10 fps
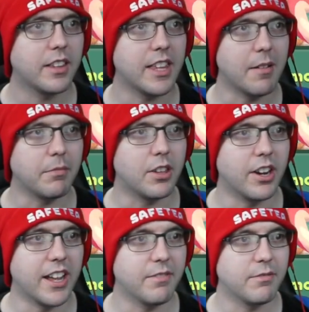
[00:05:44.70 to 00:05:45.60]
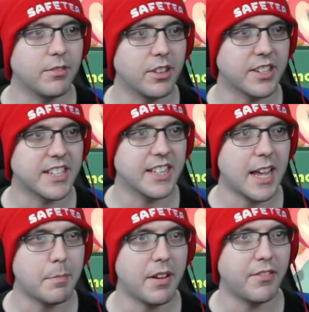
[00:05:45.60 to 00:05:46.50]
Yep, got it. Gotta
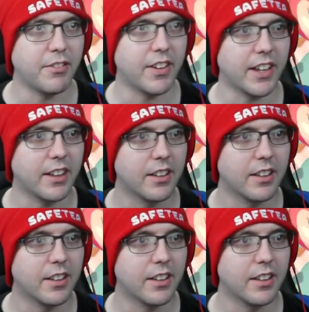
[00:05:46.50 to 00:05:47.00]
slap everything.